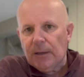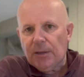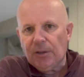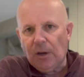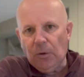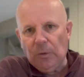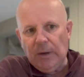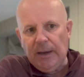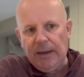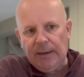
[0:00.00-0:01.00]
So
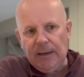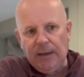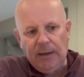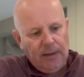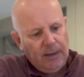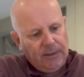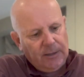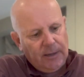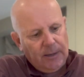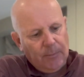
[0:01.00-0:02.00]
it's
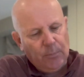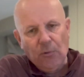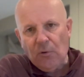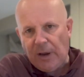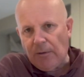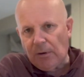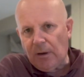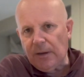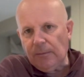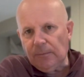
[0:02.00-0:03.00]
a broad
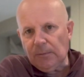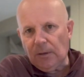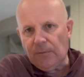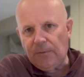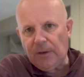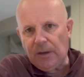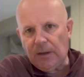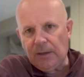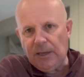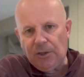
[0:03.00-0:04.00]
outline of
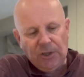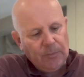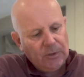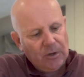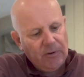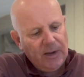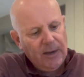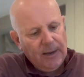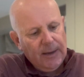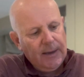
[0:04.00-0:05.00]
each ship's
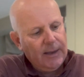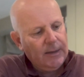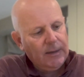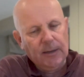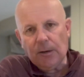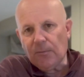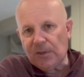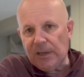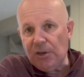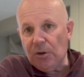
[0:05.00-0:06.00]
career, and
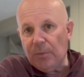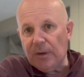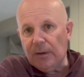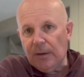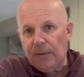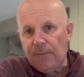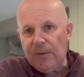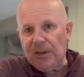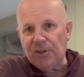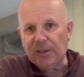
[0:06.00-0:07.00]
obviously Nubian
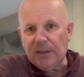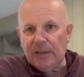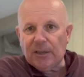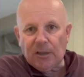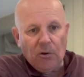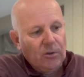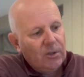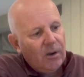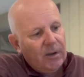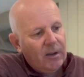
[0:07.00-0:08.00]
features in this
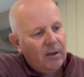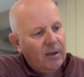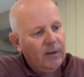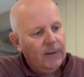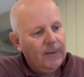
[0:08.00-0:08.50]
alongside her